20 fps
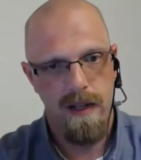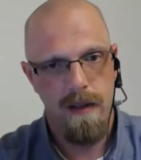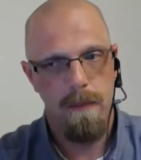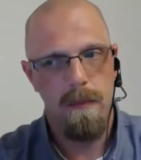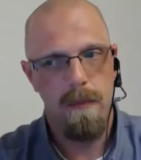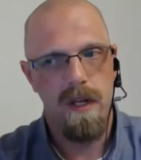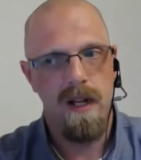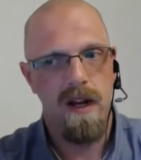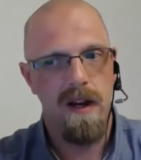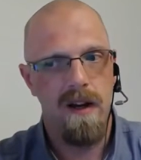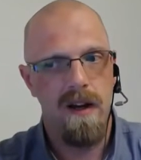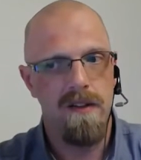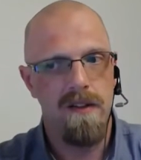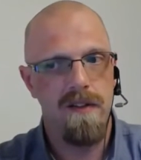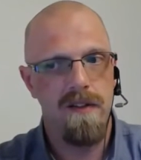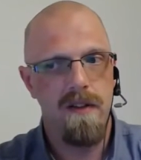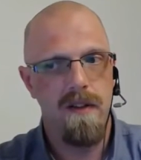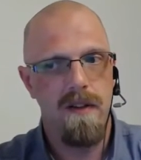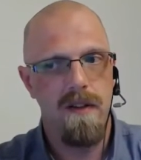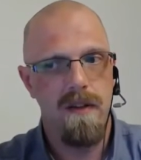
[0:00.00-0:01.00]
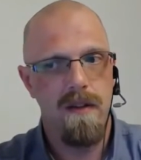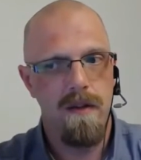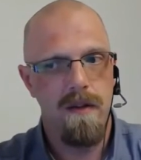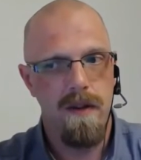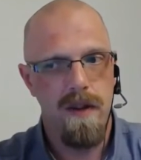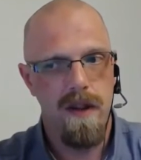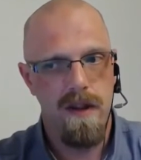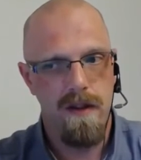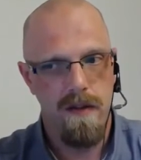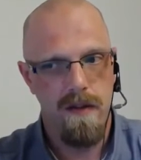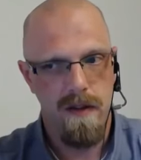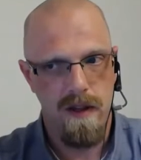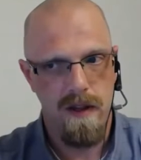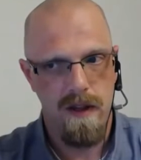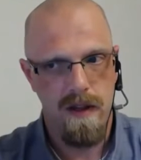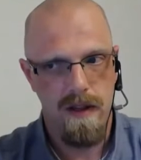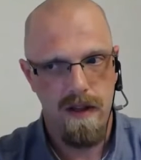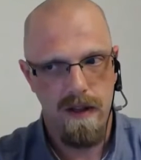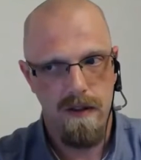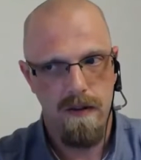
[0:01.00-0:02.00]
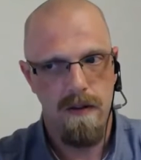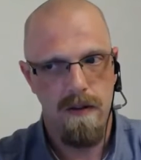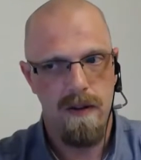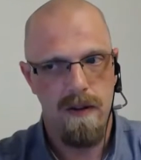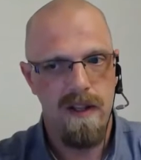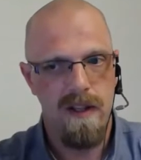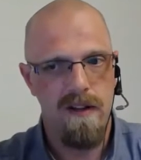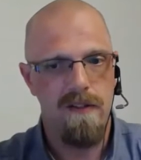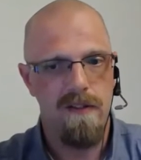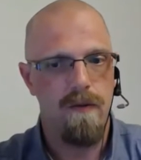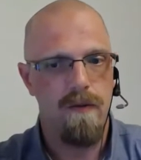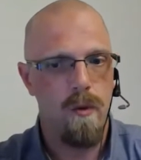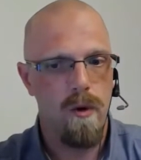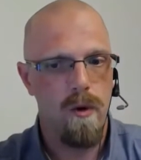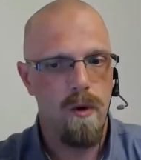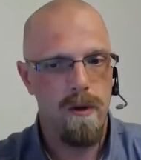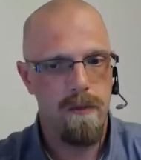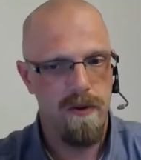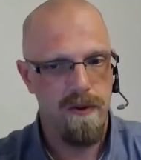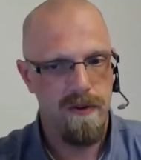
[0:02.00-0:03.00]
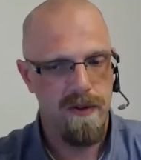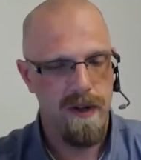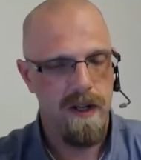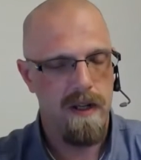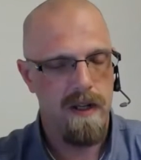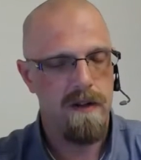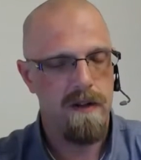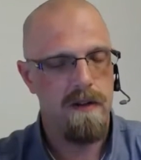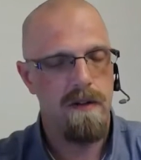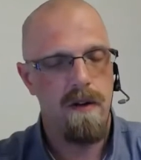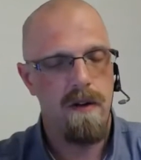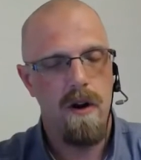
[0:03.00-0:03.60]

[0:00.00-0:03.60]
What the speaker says: Because these 40%